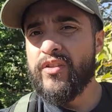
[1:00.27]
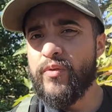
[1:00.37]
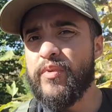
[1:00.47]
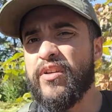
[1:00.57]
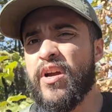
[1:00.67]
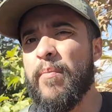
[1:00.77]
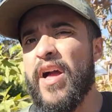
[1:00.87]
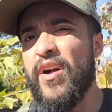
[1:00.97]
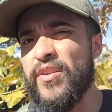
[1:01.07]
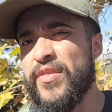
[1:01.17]
to become
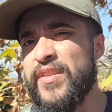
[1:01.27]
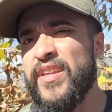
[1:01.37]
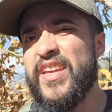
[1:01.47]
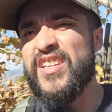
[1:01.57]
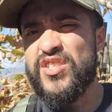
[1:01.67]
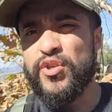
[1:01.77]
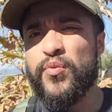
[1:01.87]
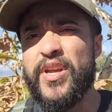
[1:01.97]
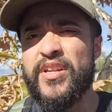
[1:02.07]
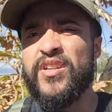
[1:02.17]
healthy,
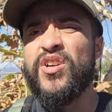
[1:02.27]
integrated